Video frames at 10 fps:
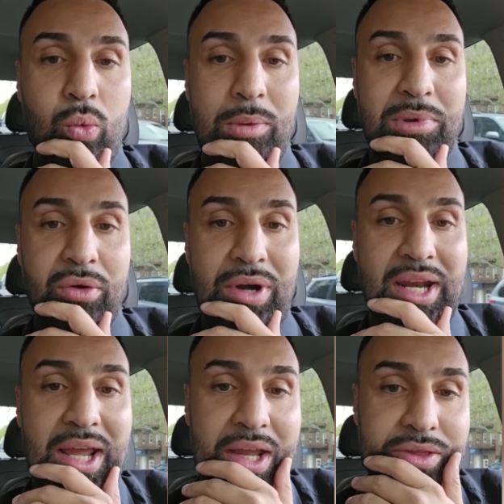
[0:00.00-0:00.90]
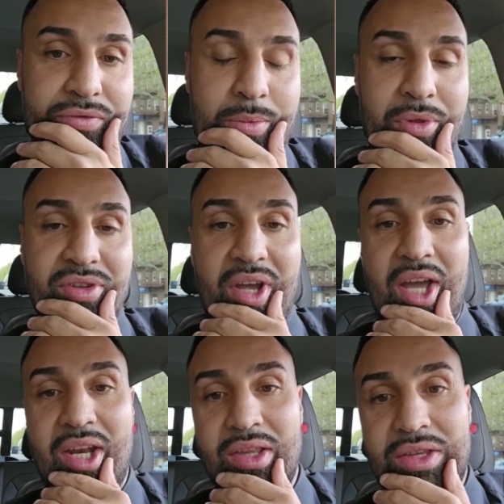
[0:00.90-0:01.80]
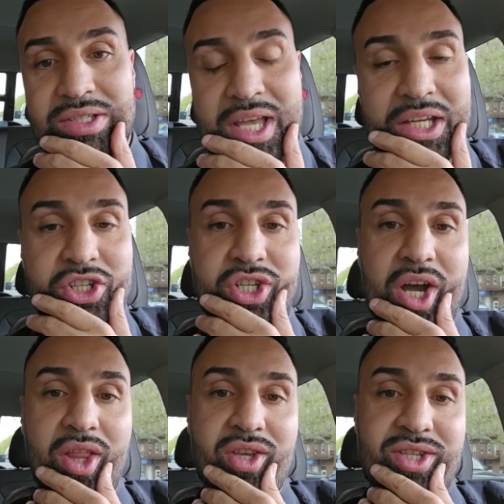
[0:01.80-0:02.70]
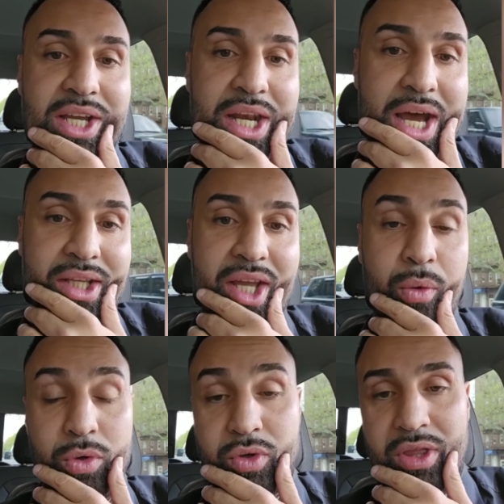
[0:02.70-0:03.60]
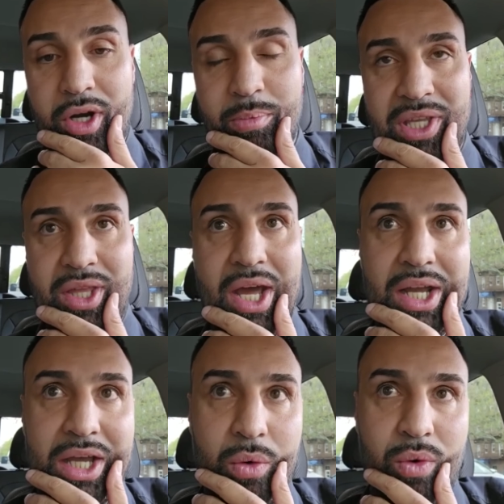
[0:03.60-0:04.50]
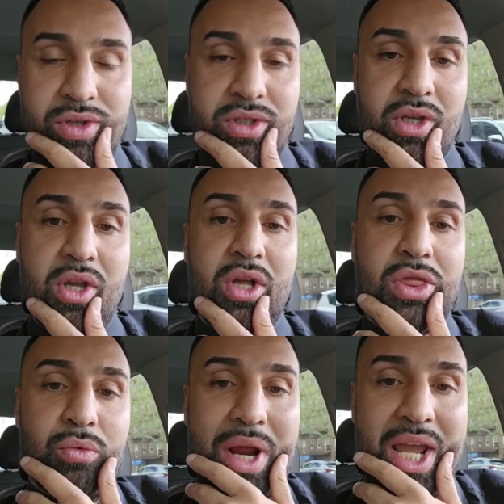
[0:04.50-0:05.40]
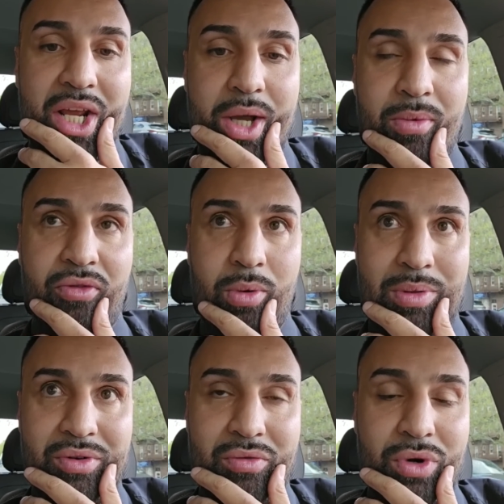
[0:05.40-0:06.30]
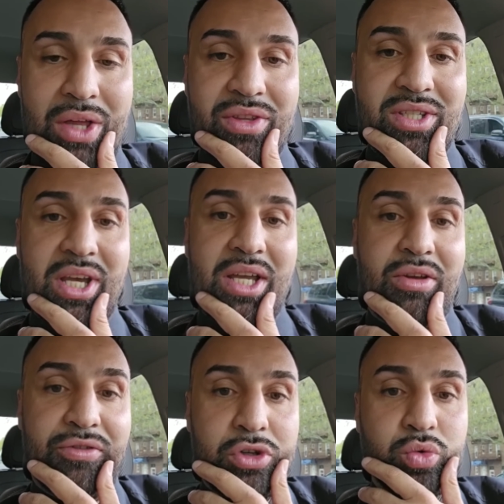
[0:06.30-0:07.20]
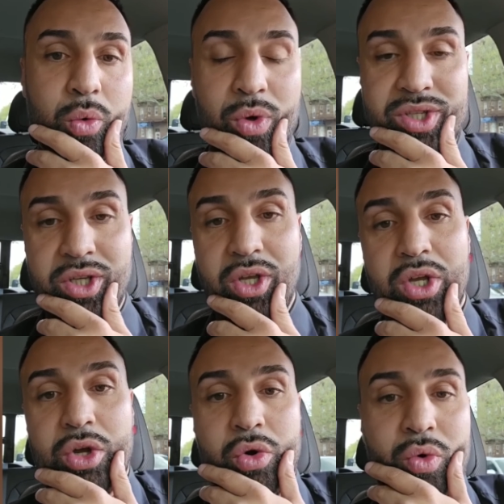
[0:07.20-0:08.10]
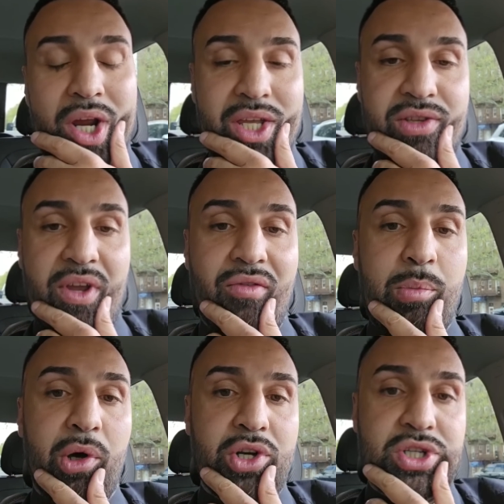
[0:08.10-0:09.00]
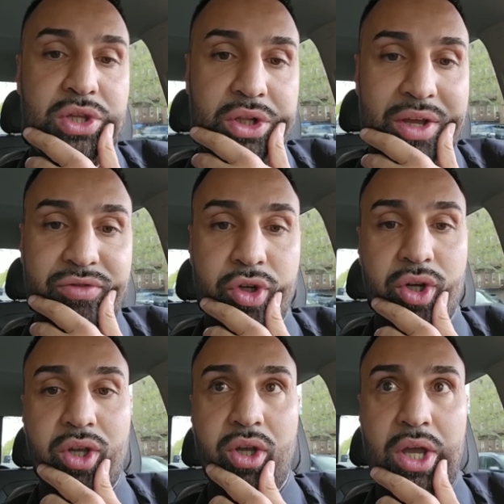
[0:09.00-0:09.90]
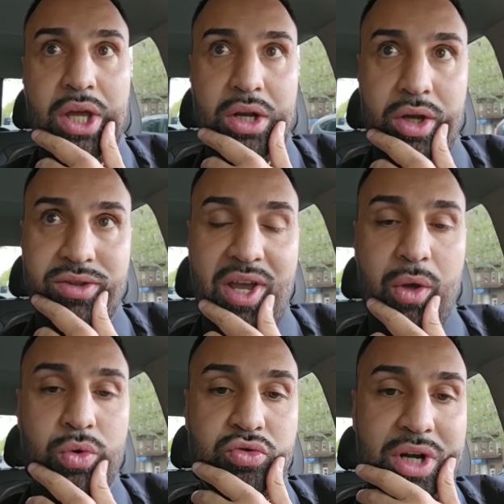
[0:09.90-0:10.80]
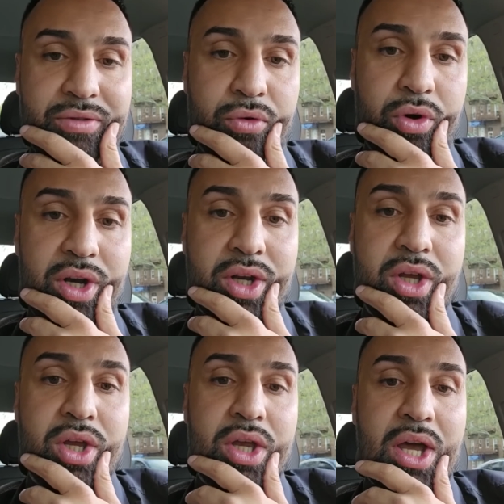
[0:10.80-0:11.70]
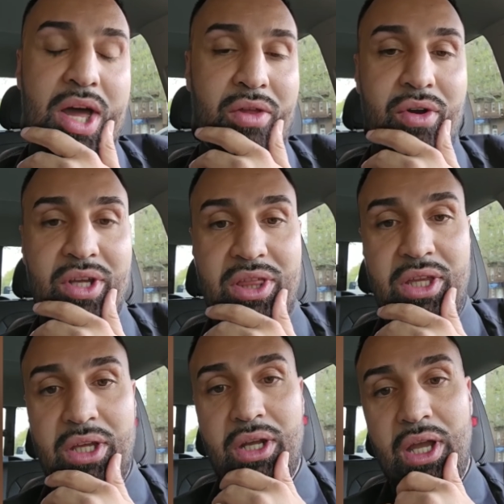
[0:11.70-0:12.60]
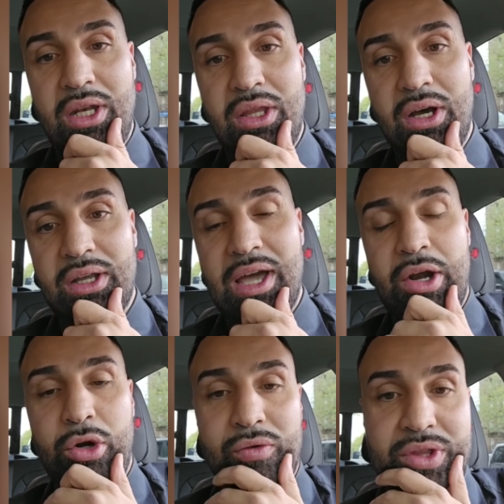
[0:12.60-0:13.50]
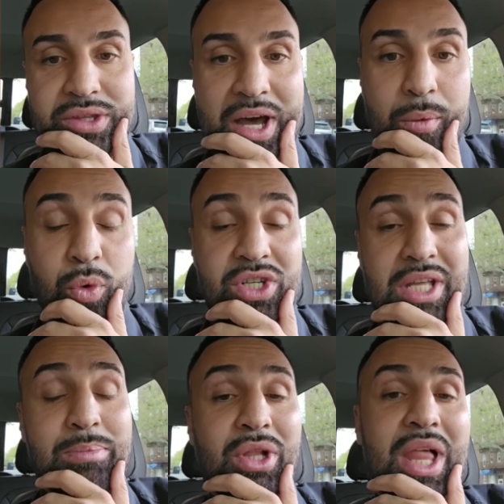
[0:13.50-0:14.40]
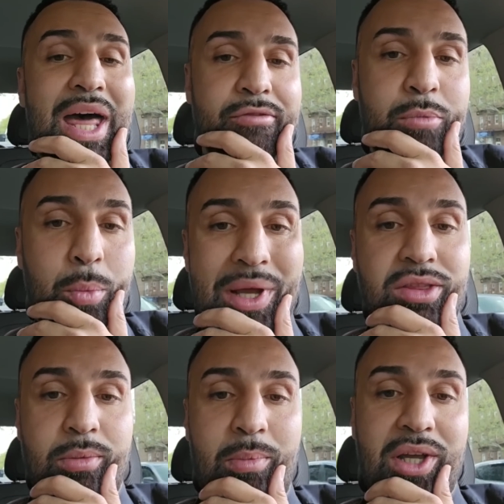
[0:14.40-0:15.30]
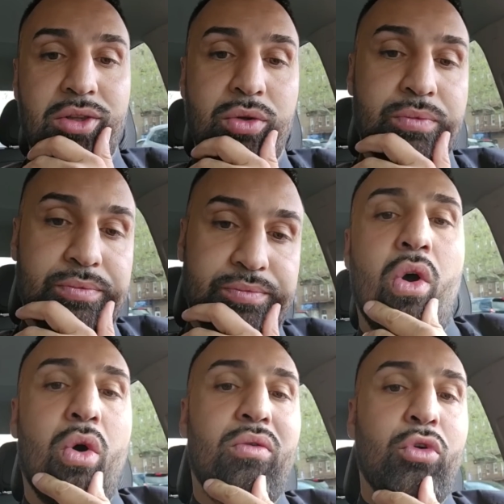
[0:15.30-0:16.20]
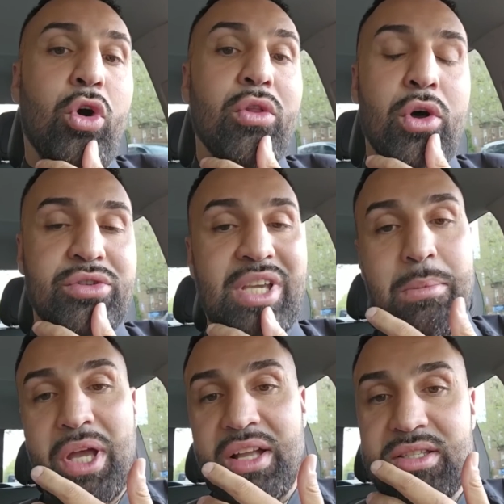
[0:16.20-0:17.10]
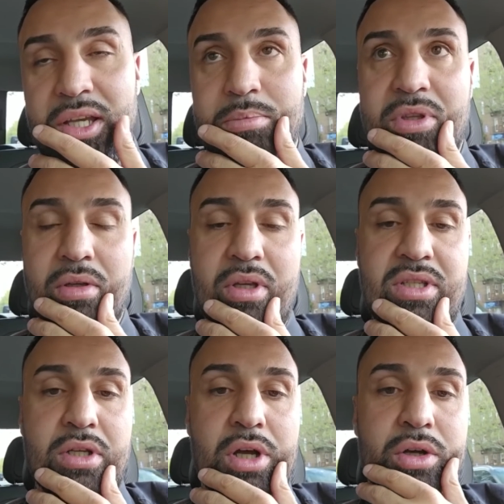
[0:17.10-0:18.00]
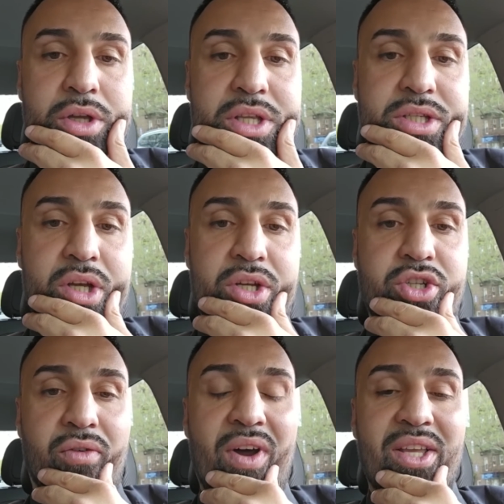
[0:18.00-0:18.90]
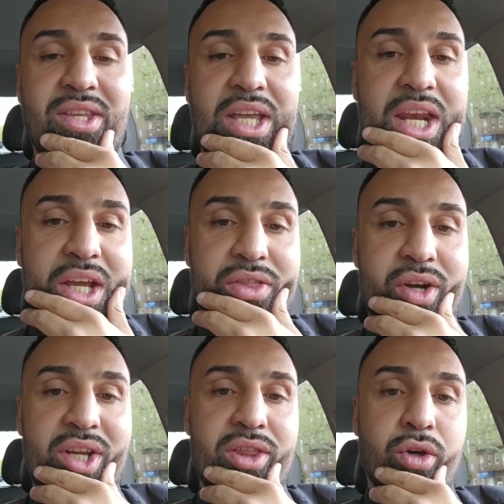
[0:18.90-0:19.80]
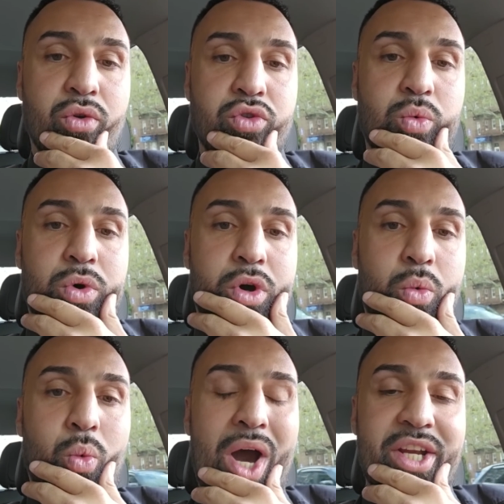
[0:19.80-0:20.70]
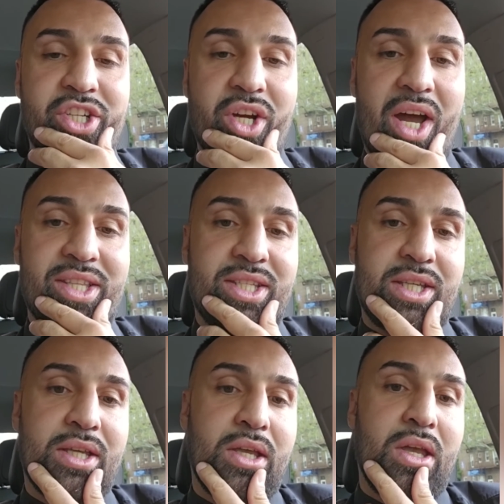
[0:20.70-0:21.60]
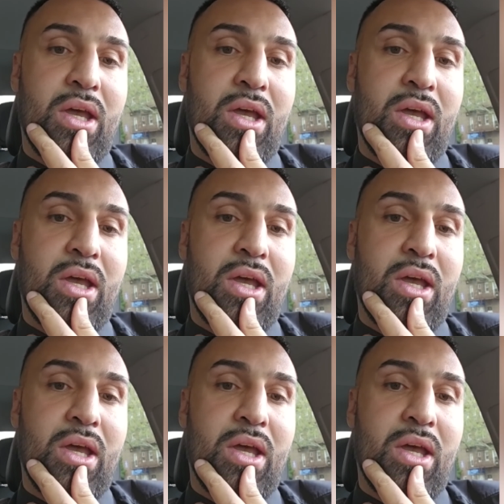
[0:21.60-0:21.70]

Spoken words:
whipping right hand from the side. The second shot, the second knockdown, which ended up being the knockout, was the right hand coming from around the side. The first one was Ryan's favorite punch, the left hook, and Tank was ready for it, got underneath it, and countered over the top, which stopped a lot of momentum, mind you. Overall, though, same concept. It's Gervonta getting underneath those wide shots,